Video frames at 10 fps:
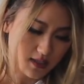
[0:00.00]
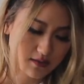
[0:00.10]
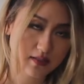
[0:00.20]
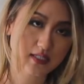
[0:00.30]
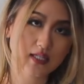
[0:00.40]

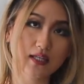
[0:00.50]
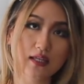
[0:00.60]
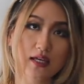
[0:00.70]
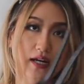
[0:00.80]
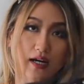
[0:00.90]
underneath
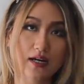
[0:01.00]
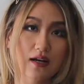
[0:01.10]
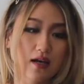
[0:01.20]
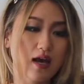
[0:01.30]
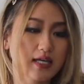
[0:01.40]

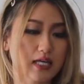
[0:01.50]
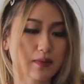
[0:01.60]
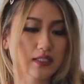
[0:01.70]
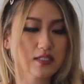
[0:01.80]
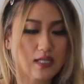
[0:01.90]
here,
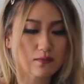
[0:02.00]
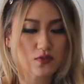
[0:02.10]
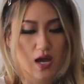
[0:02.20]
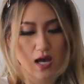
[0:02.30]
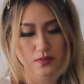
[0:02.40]
keeping the same
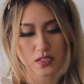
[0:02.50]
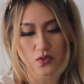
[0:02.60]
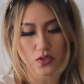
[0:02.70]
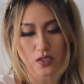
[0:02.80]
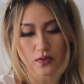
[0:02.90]
top so,
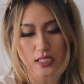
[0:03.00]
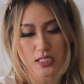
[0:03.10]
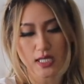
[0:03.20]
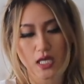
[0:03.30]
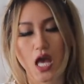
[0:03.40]
you know,
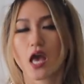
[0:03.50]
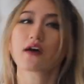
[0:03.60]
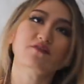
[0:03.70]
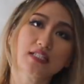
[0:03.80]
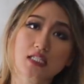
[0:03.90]
it's like
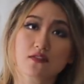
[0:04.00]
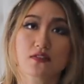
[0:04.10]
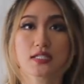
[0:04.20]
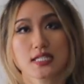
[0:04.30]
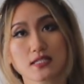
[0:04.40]

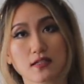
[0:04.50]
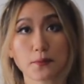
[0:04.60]
festival season